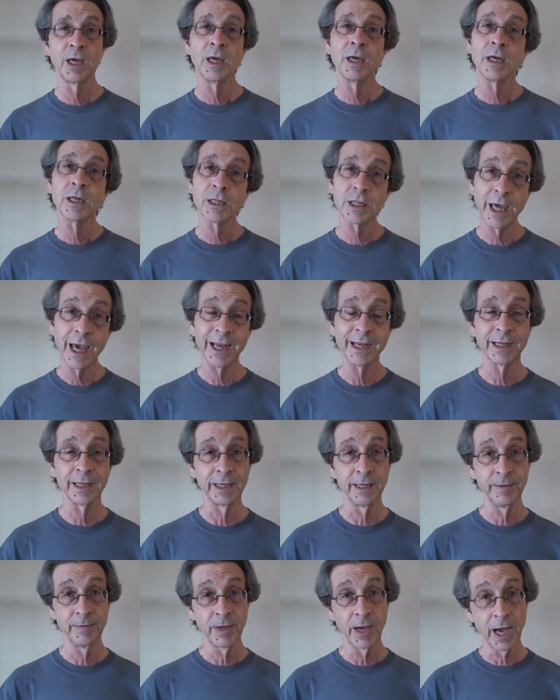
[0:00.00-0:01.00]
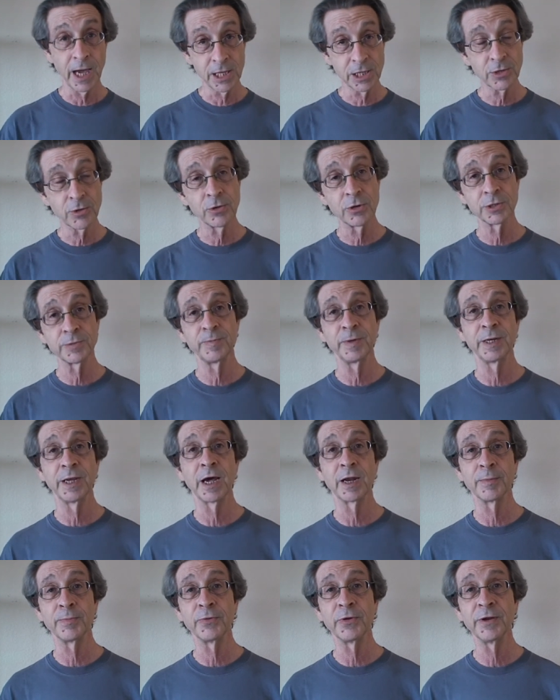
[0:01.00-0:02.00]
Sadly, High Score has been out
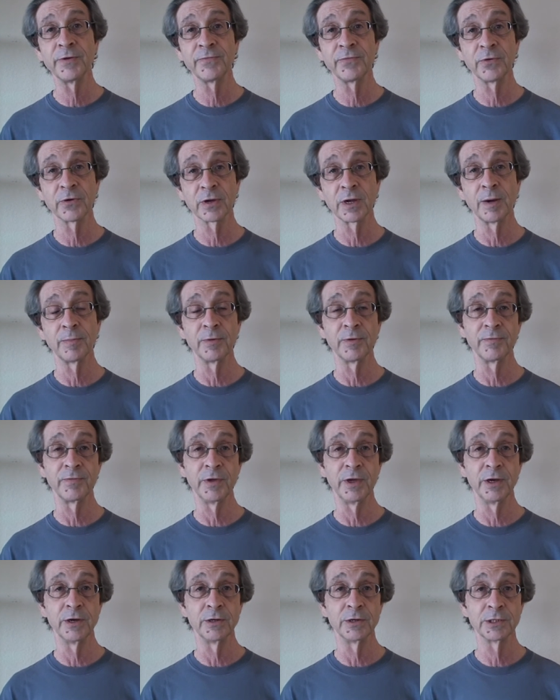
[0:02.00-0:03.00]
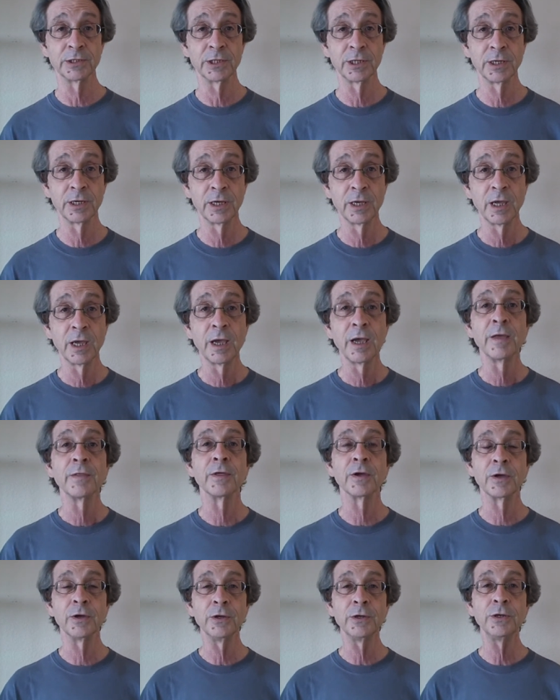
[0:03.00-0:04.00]
of print for a couple of years. The
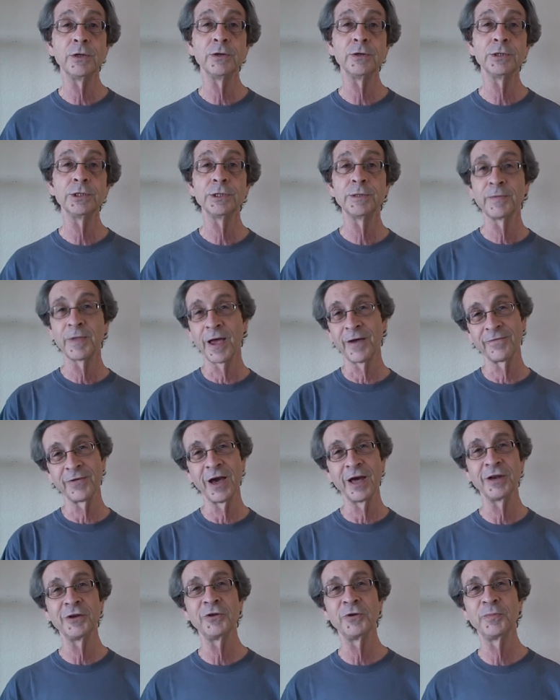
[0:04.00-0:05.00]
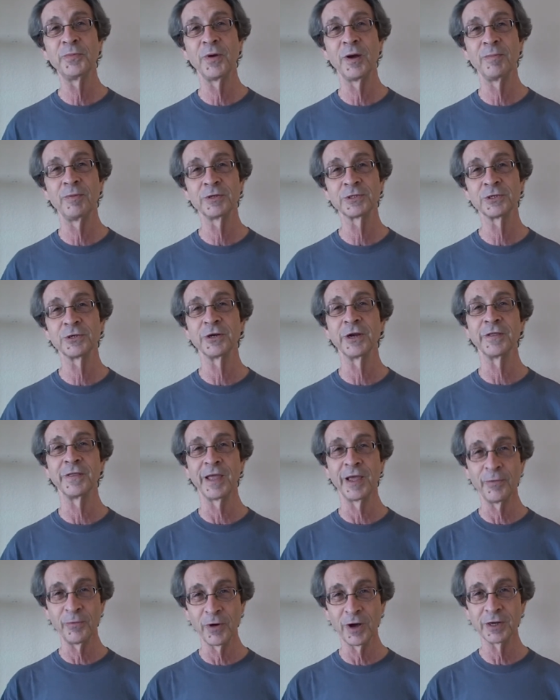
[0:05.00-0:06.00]
good news, I've got a new publisher and they
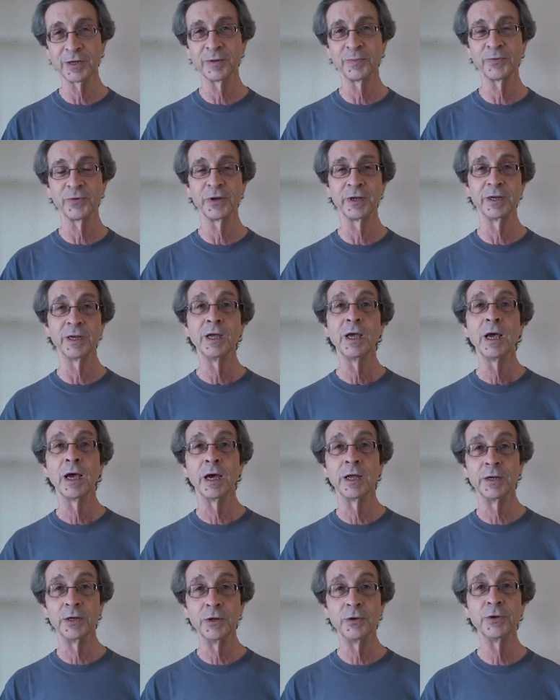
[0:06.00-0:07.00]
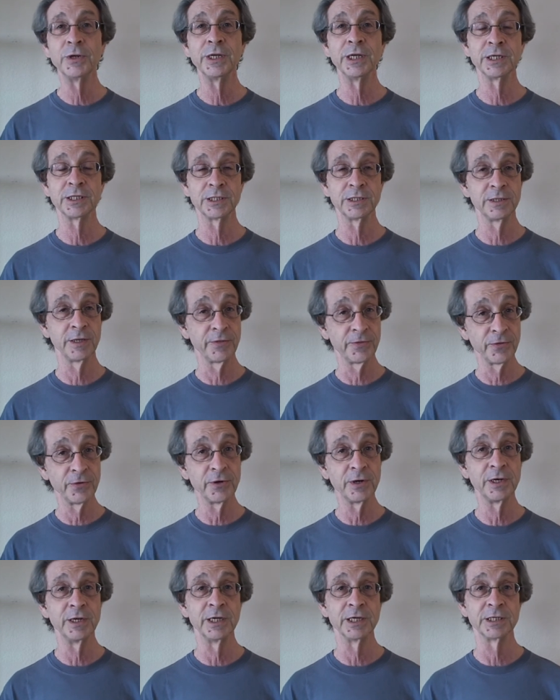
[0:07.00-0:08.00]
want to print a new edition, the third
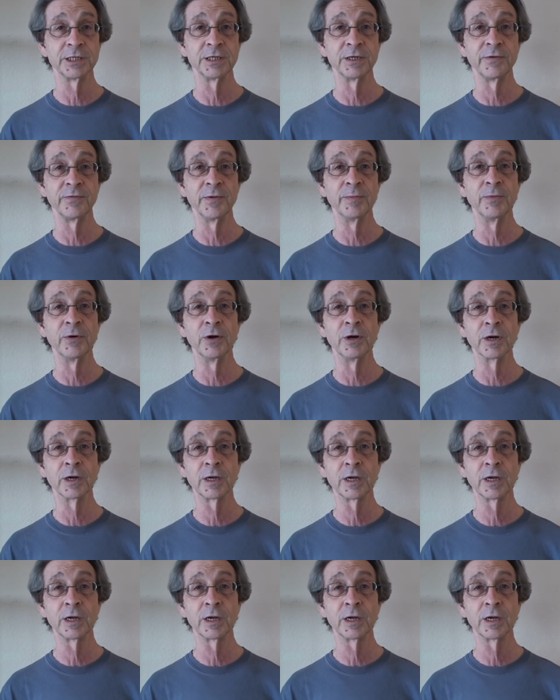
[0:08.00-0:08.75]
edition of the book.